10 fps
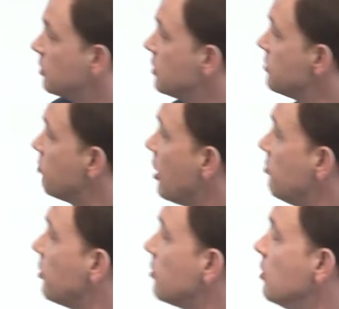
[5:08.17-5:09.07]
In this
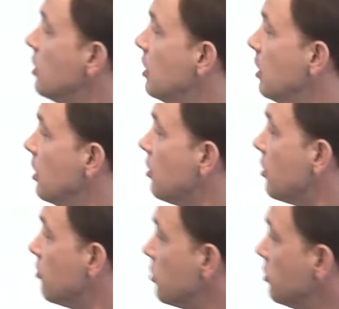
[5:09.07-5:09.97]
paper,
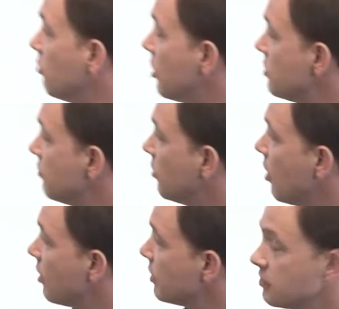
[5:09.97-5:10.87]
um, written by Jeff
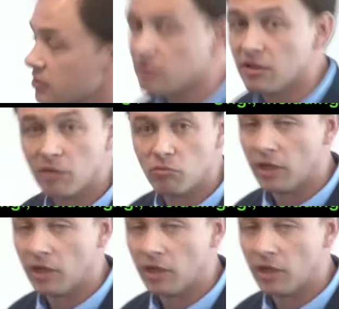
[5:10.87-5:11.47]
Garnas and, and